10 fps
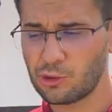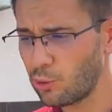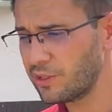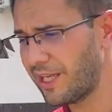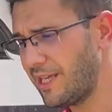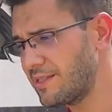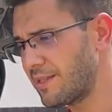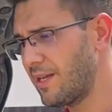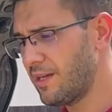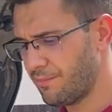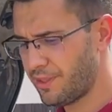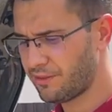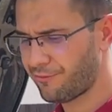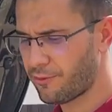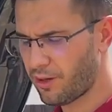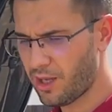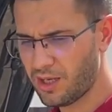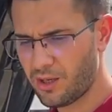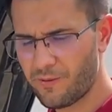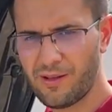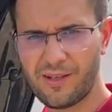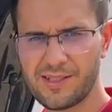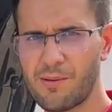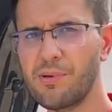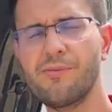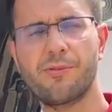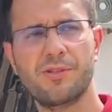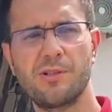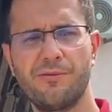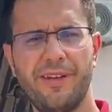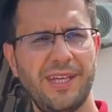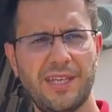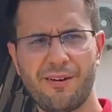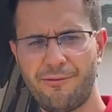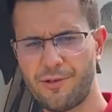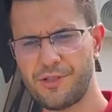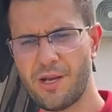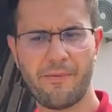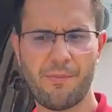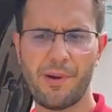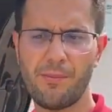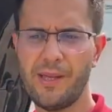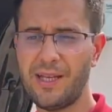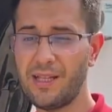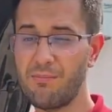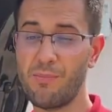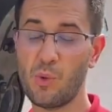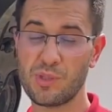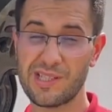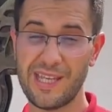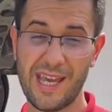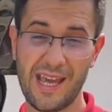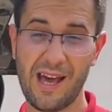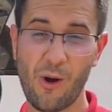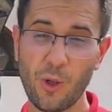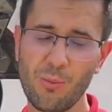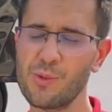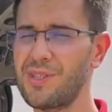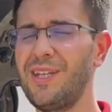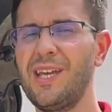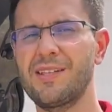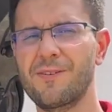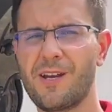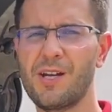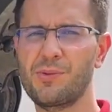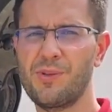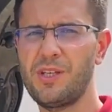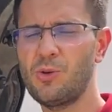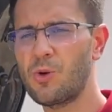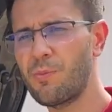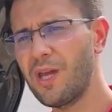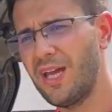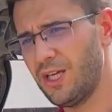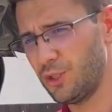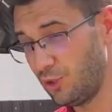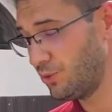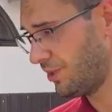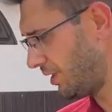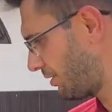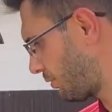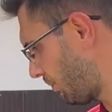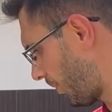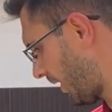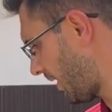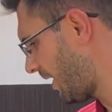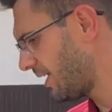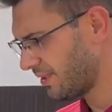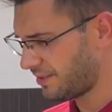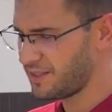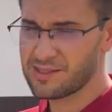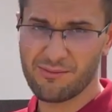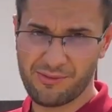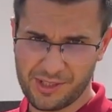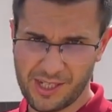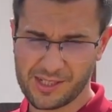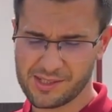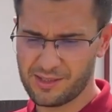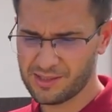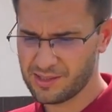toll gates, but for Hungary, example, for Slovakia, for Czech Republic, and almost any other country in Europe, you need to pay these vignettes, these